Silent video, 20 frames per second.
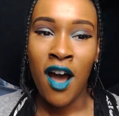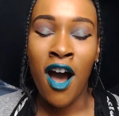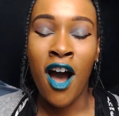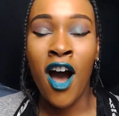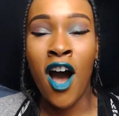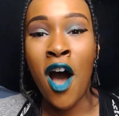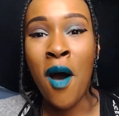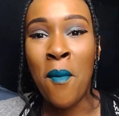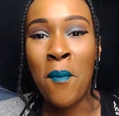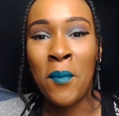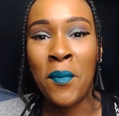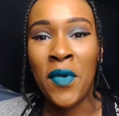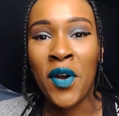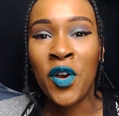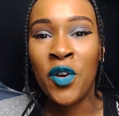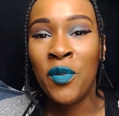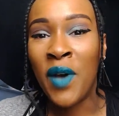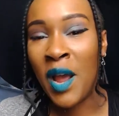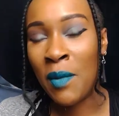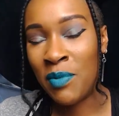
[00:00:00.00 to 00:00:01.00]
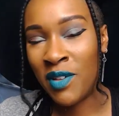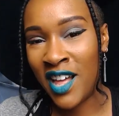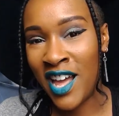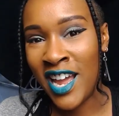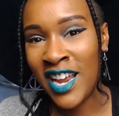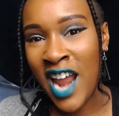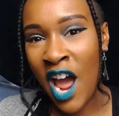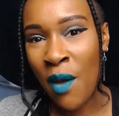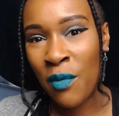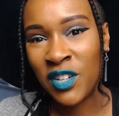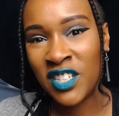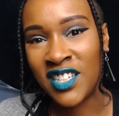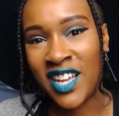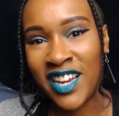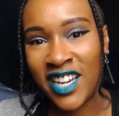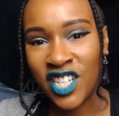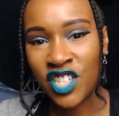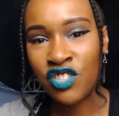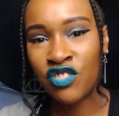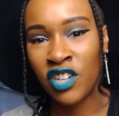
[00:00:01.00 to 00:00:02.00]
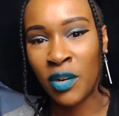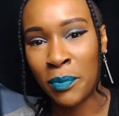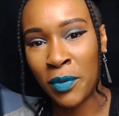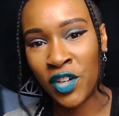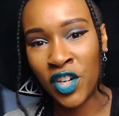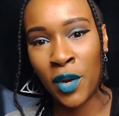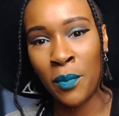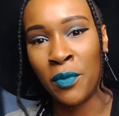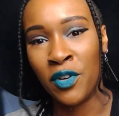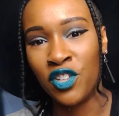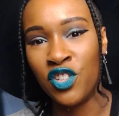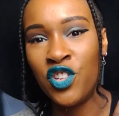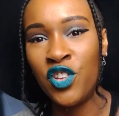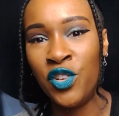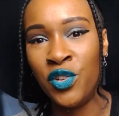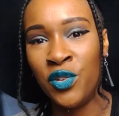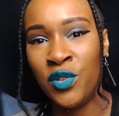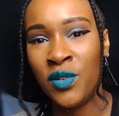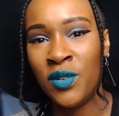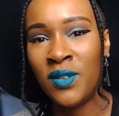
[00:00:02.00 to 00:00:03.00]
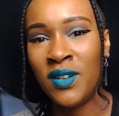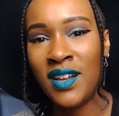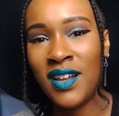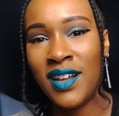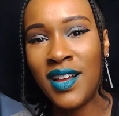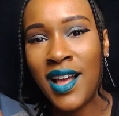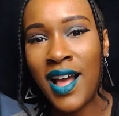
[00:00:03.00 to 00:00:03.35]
Who I played, I was like stripper number 2.